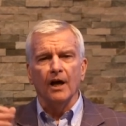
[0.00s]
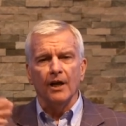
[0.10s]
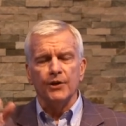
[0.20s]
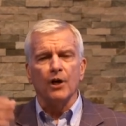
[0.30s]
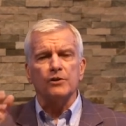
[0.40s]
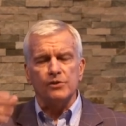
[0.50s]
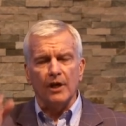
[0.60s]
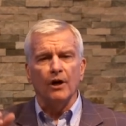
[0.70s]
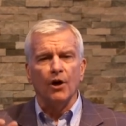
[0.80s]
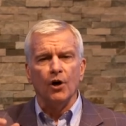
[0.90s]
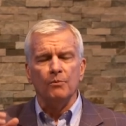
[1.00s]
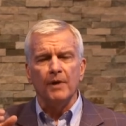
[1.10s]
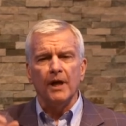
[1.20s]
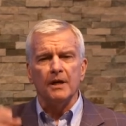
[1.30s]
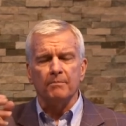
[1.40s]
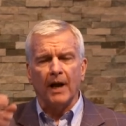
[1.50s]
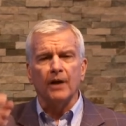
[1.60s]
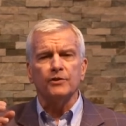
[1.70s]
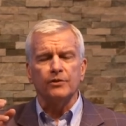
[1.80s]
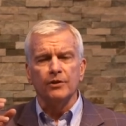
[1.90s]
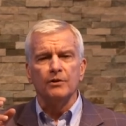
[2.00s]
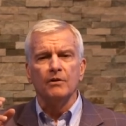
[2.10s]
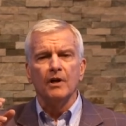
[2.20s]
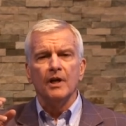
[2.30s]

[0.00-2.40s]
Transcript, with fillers: a nursing home and about to,